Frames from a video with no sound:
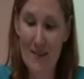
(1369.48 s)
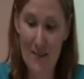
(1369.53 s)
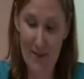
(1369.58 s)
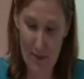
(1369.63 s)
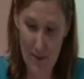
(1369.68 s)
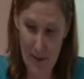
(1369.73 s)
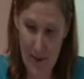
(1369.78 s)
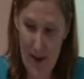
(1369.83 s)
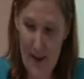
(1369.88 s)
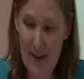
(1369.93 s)

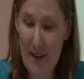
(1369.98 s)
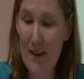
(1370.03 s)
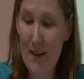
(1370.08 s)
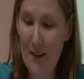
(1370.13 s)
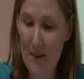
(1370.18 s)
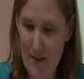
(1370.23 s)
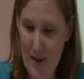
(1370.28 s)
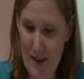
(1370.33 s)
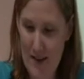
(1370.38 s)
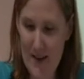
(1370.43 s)
Fan, at
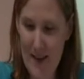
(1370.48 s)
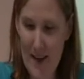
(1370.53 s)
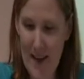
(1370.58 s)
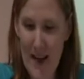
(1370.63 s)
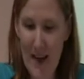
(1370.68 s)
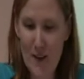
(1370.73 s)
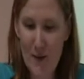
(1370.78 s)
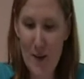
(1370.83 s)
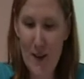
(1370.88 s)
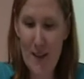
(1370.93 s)
the Fan
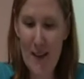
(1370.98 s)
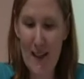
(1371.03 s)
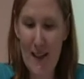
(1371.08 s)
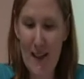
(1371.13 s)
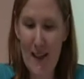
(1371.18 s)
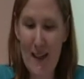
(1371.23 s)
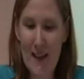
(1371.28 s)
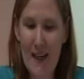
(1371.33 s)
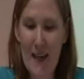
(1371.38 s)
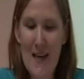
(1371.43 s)
Psychiatric
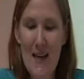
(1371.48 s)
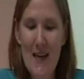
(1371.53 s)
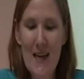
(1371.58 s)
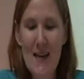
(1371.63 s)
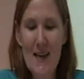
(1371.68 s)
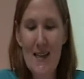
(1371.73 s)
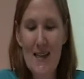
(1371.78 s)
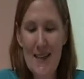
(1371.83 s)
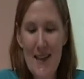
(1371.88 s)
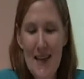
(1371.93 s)
Clinic,
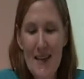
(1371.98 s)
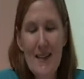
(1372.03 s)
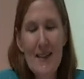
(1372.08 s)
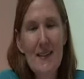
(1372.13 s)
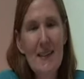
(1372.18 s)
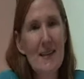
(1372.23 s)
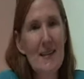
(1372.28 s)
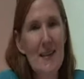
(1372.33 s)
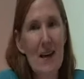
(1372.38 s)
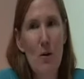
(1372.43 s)
tended
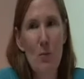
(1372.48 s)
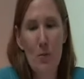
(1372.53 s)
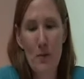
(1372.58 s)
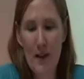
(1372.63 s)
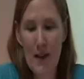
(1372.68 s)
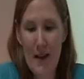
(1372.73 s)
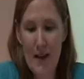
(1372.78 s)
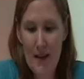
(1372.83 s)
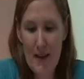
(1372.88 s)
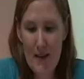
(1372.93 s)
to
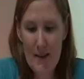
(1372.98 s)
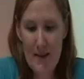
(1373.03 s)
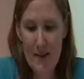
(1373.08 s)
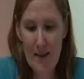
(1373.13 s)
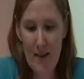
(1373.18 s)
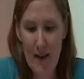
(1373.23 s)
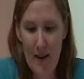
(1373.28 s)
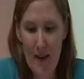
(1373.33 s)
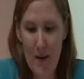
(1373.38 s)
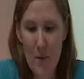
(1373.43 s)
downplay
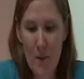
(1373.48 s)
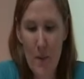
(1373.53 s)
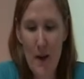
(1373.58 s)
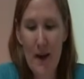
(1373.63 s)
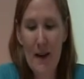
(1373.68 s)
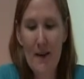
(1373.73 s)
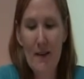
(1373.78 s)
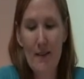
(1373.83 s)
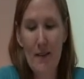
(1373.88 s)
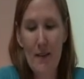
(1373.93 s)
Islam
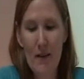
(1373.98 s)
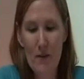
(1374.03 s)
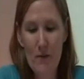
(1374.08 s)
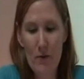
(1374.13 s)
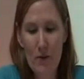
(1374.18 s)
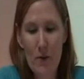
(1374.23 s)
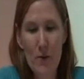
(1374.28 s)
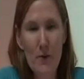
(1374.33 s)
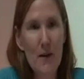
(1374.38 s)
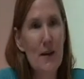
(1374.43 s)
and its
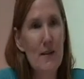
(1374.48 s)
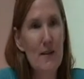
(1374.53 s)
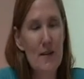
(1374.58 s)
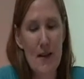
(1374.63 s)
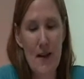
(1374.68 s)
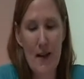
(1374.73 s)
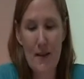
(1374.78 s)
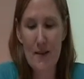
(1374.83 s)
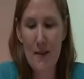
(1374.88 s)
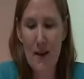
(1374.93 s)
influence
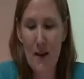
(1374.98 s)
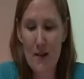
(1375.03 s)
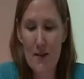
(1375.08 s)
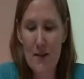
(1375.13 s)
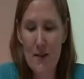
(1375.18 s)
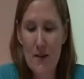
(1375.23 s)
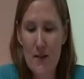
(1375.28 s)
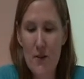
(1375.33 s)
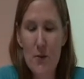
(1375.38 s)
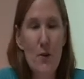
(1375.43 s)
as
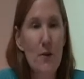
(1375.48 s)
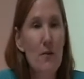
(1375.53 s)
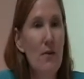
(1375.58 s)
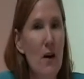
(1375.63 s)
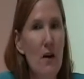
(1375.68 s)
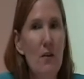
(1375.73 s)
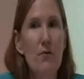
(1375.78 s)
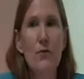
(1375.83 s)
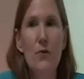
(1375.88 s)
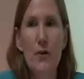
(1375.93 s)
constitutive
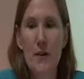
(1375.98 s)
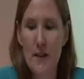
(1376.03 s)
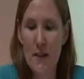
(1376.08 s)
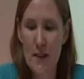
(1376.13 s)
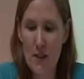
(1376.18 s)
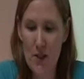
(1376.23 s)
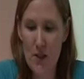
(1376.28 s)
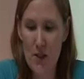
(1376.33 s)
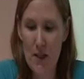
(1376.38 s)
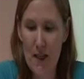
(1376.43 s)
of
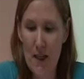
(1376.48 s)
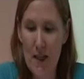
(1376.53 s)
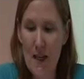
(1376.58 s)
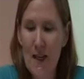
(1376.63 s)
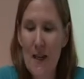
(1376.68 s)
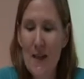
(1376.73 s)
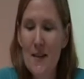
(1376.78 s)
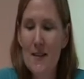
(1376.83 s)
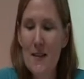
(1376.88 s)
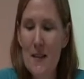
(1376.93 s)
tradition,
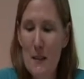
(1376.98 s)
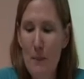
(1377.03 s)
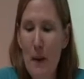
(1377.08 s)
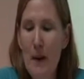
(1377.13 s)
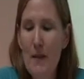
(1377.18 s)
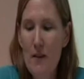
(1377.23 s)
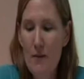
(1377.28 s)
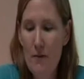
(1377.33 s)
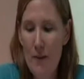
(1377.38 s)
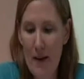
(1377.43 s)

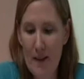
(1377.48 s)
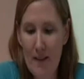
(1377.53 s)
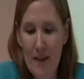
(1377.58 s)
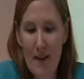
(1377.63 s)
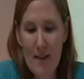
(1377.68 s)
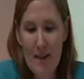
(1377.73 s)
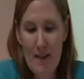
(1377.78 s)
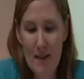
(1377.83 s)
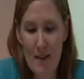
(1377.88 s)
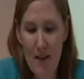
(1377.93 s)
despite the fact
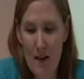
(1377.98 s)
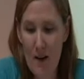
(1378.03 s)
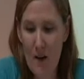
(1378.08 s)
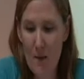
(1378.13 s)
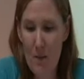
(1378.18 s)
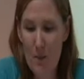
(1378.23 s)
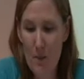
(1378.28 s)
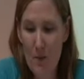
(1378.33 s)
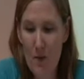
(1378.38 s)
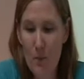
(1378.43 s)
that
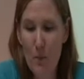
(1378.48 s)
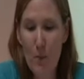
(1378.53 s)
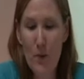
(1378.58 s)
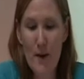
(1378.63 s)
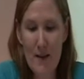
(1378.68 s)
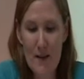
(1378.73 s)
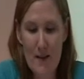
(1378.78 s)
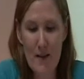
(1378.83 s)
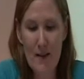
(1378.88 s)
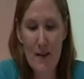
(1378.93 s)
Islam's
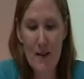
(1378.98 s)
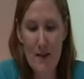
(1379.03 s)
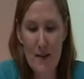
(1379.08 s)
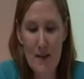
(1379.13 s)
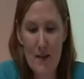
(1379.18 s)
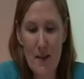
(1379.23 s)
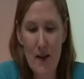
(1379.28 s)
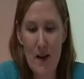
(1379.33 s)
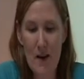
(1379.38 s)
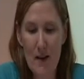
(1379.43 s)

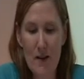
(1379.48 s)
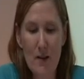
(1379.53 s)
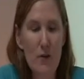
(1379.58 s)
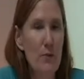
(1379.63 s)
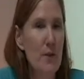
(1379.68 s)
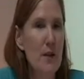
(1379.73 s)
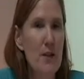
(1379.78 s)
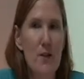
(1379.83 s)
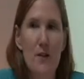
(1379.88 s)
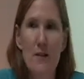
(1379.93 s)
presence in the
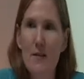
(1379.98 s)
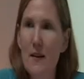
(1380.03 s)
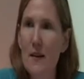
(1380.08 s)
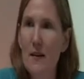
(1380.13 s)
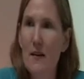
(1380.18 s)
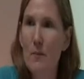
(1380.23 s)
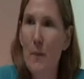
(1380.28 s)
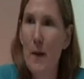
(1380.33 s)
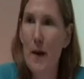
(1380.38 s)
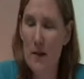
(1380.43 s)
region
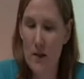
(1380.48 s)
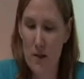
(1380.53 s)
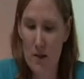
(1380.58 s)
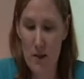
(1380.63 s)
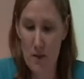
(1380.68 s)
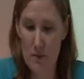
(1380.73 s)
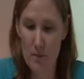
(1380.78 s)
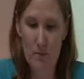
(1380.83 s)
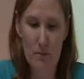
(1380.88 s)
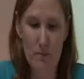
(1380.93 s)
dates back to
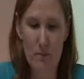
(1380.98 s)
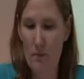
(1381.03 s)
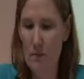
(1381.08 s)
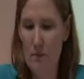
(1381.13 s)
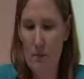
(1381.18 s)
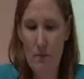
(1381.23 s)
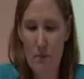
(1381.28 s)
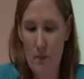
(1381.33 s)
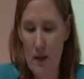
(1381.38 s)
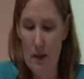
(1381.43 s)

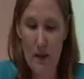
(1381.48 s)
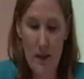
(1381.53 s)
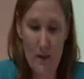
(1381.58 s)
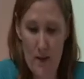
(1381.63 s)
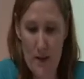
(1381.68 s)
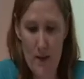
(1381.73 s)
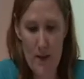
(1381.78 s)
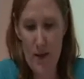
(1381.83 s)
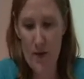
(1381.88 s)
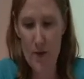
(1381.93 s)
the
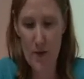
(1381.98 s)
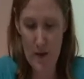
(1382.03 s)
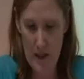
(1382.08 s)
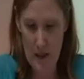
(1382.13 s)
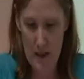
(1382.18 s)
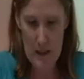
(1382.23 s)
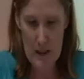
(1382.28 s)
11th century.